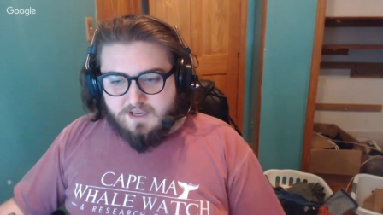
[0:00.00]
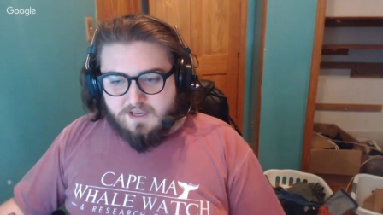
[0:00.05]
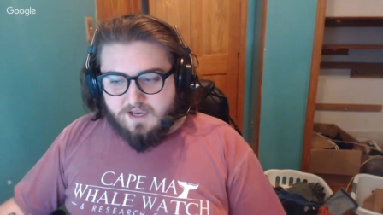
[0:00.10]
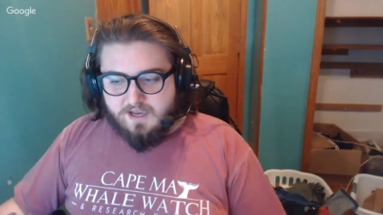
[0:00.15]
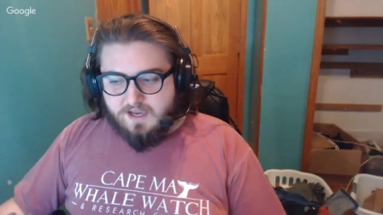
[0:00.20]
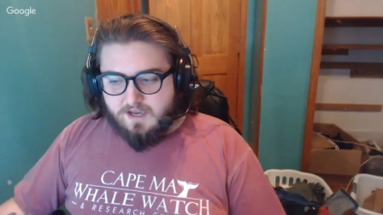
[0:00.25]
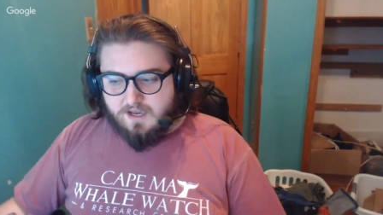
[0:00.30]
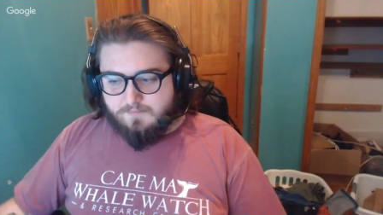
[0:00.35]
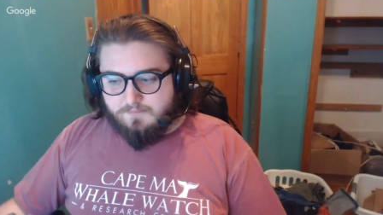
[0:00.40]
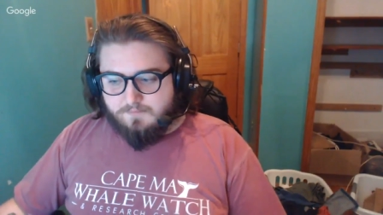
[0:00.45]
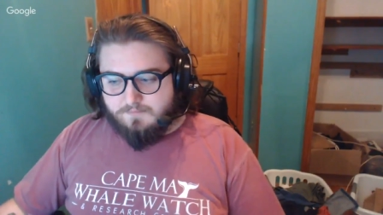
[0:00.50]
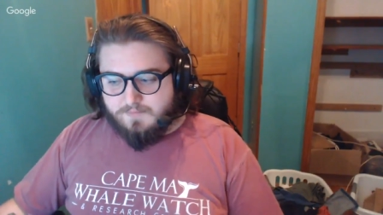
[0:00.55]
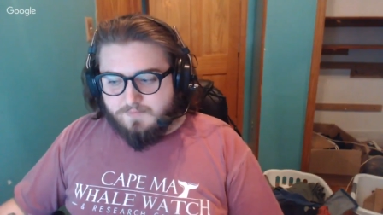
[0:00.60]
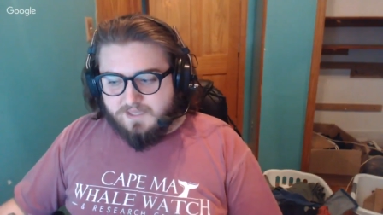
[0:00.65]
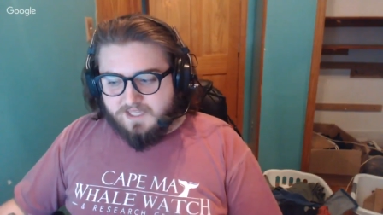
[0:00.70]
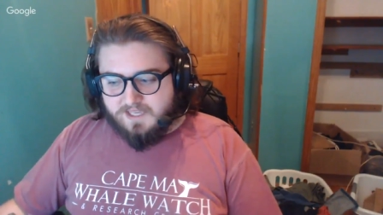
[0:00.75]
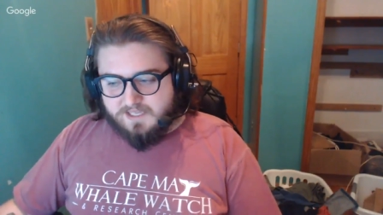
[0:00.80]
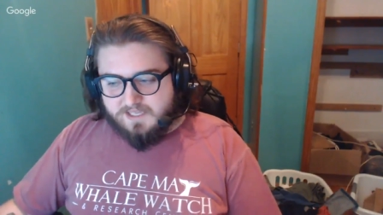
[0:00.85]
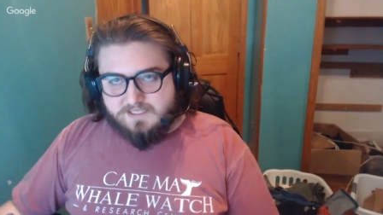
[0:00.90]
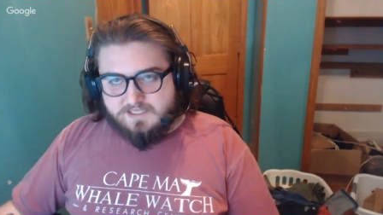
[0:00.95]
Um,
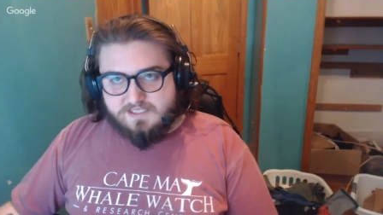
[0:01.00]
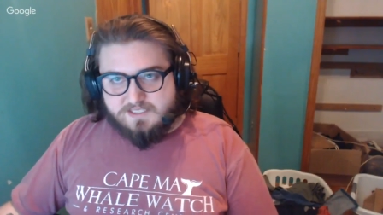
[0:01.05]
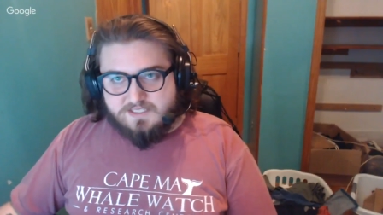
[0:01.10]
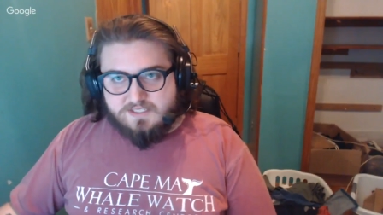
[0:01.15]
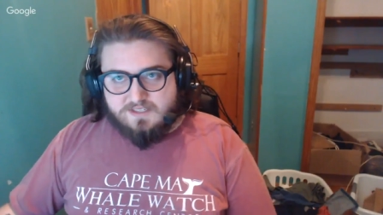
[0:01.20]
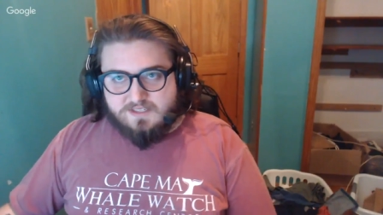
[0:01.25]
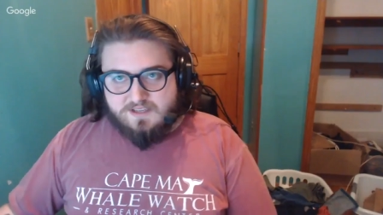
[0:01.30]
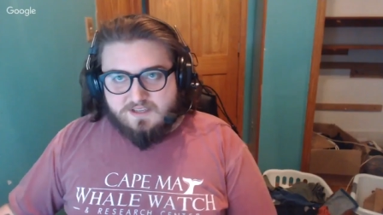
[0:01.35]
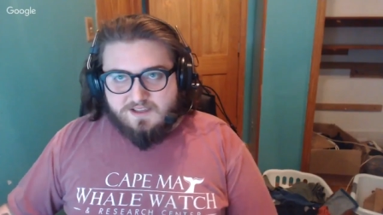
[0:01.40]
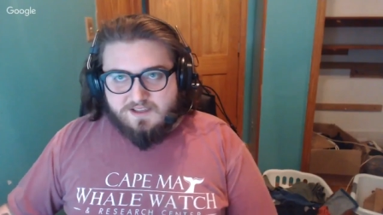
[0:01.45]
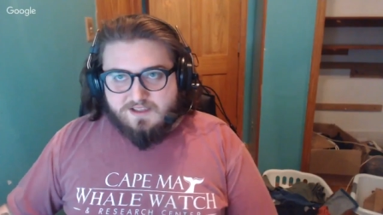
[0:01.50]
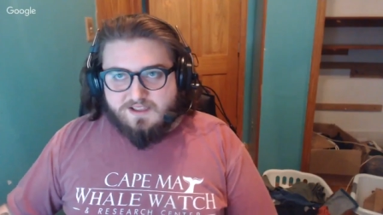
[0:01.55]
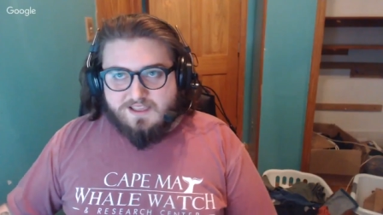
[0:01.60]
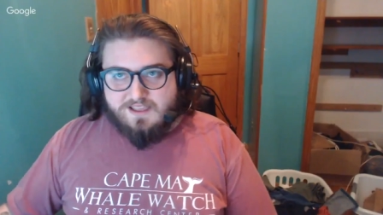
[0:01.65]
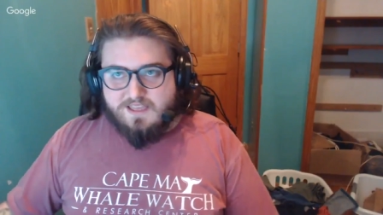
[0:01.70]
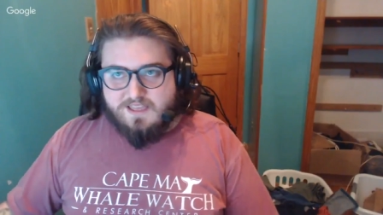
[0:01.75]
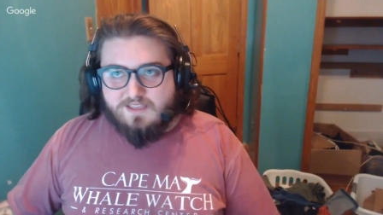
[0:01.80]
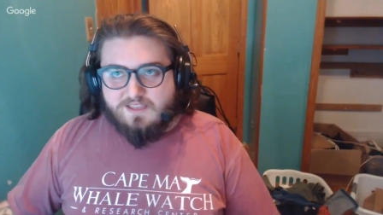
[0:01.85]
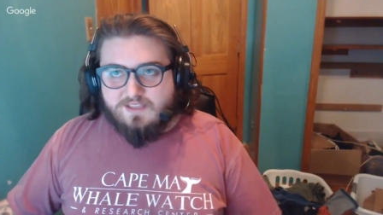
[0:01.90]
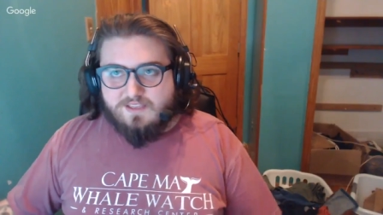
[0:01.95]
because
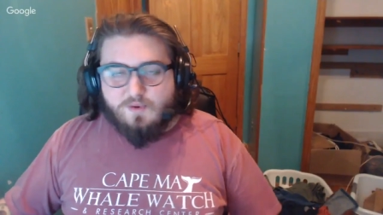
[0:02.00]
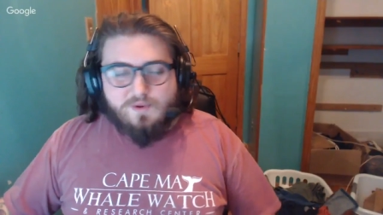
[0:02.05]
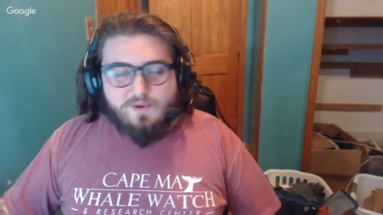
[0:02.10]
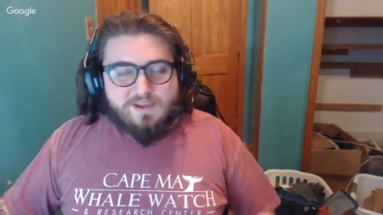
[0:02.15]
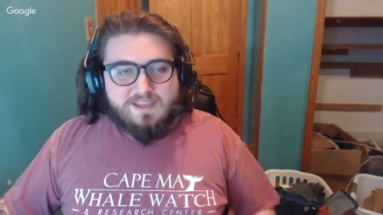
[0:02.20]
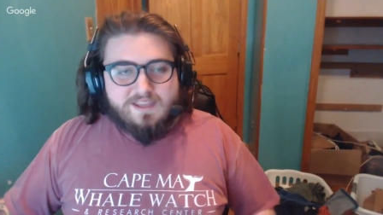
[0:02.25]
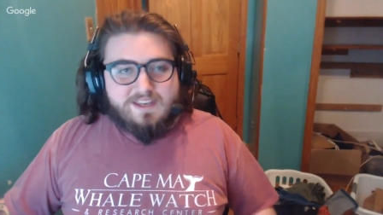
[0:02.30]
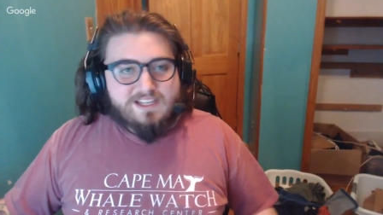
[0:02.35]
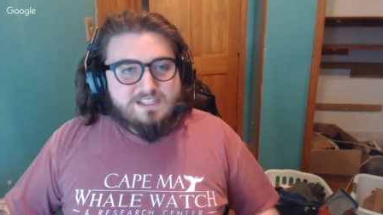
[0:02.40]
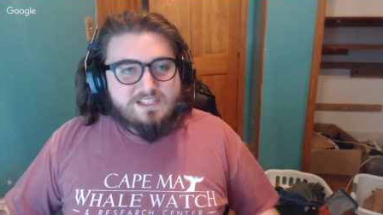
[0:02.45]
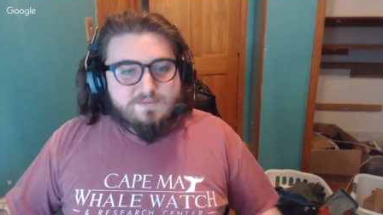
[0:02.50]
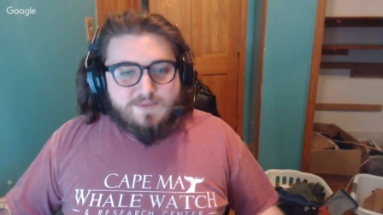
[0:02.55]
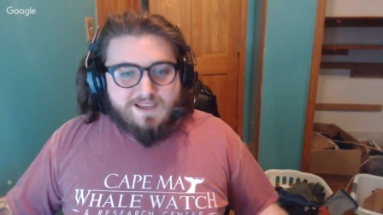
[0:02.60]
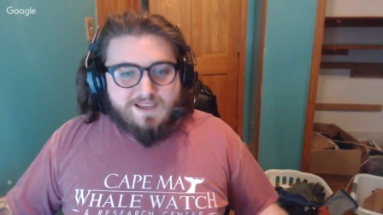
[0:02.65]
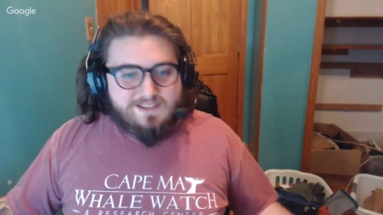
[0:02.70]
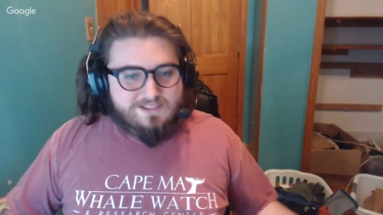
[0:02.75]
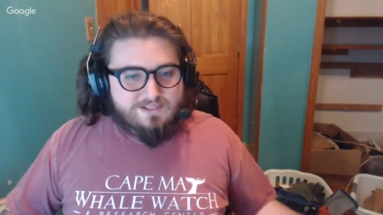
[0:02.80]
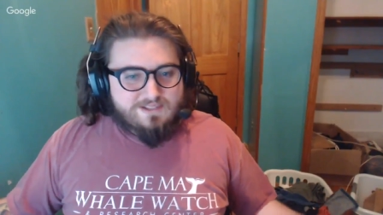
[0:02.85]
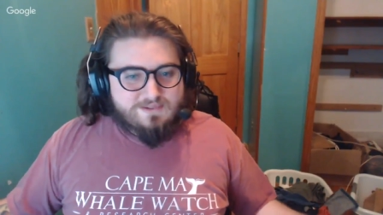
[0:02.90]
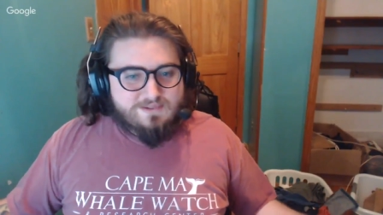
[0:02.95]
no one can
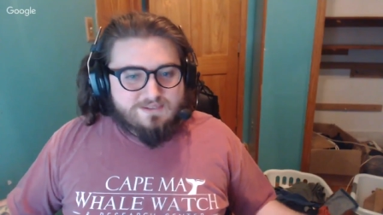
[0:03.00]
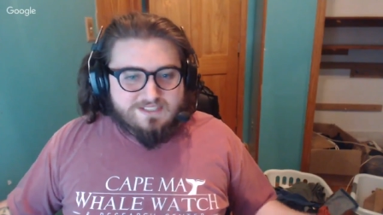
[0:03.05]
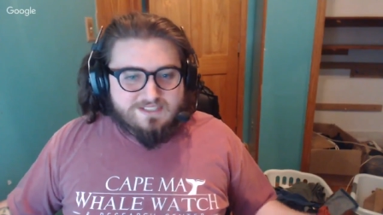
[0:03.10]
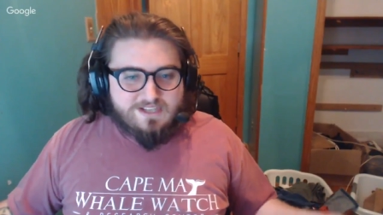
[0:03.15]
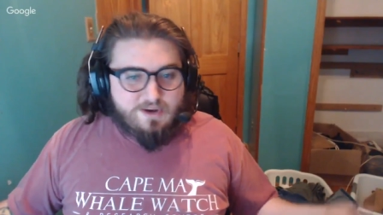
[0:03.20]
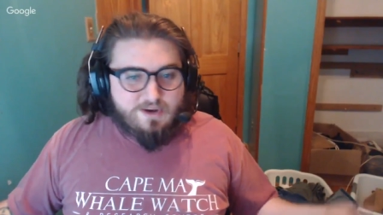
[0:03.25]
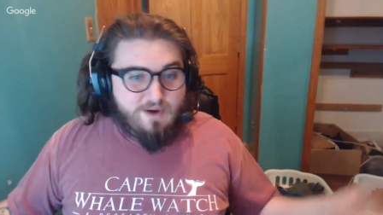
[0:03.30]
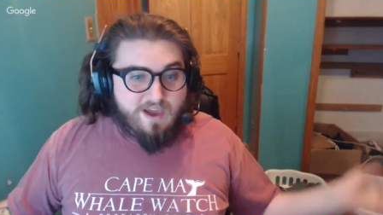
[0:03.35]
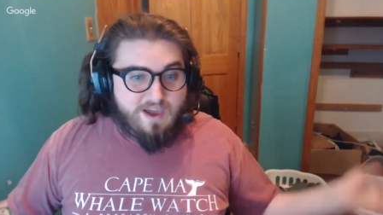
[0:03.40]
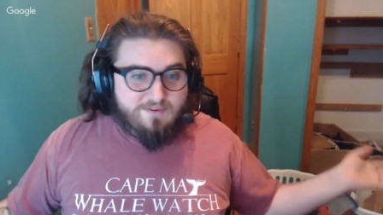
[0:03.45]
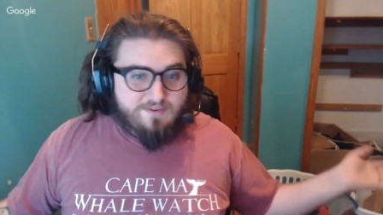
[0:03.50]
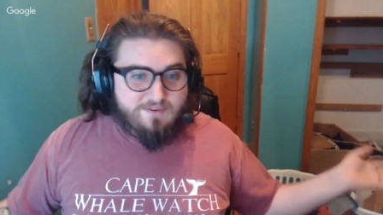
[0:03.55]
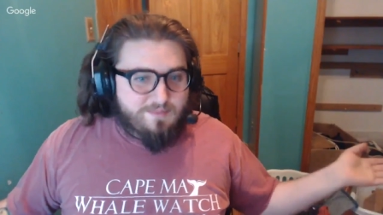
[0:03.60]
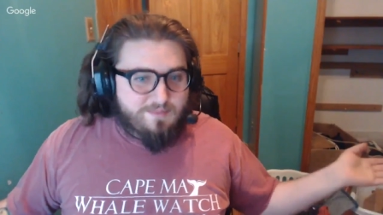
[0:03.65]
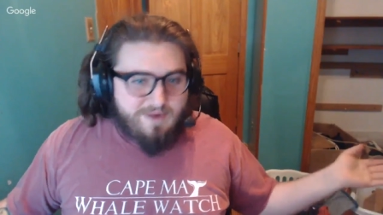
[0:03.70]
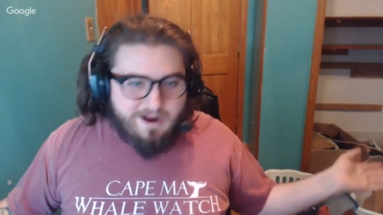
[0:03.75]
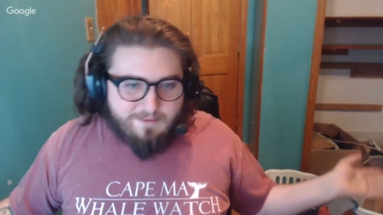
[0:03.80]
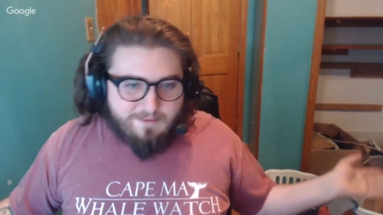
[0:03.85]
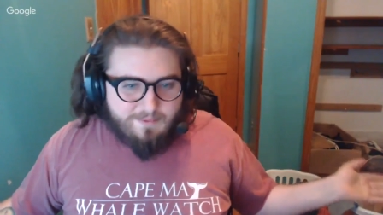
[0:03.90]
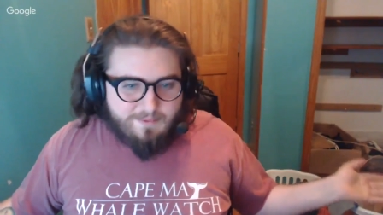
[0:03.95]
expect you to know every
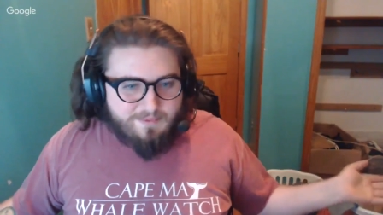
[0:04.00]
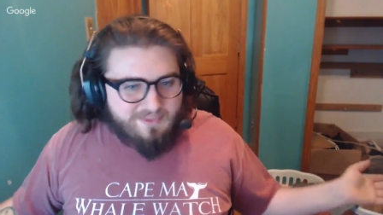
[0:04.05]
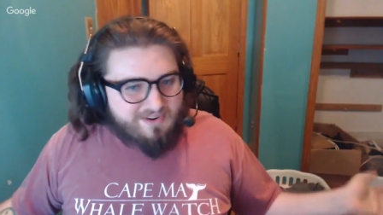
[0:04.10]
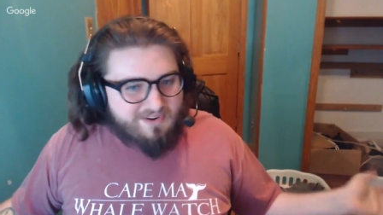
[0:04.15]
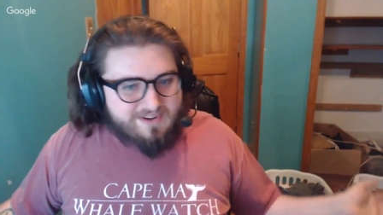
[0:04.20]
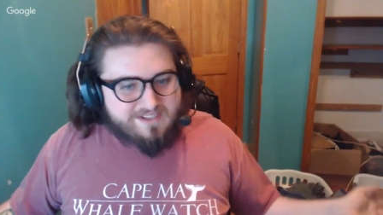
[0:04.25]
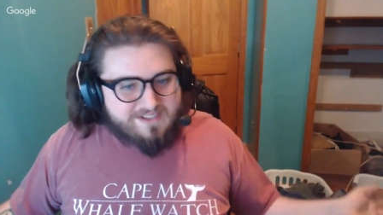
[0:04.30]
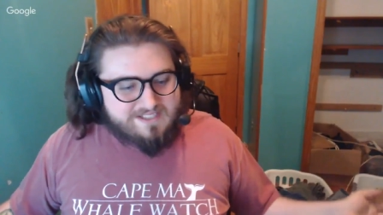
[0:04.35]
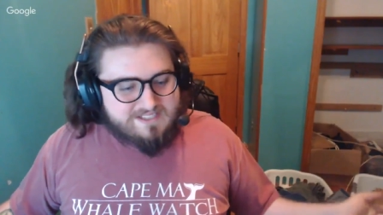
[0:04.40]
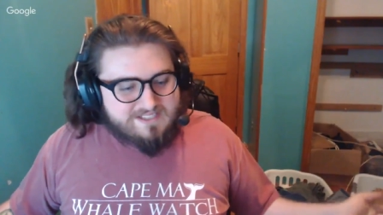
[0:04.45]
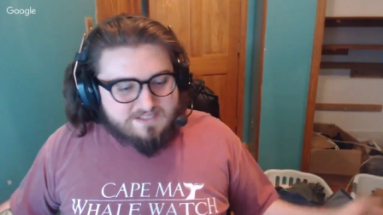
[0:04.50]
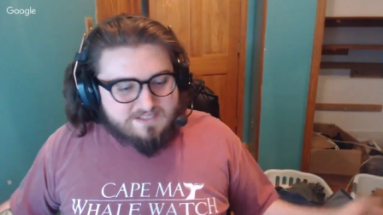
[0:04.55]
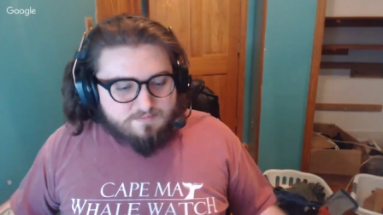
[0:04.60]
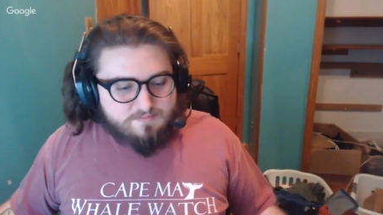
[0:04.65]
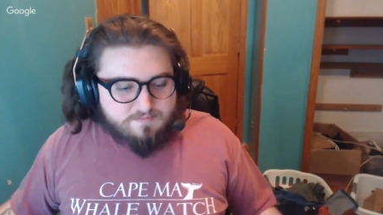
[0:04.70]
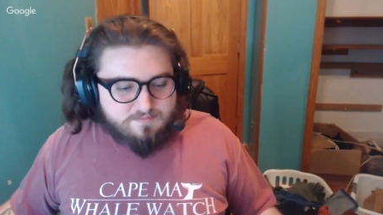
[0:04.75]
problem there is.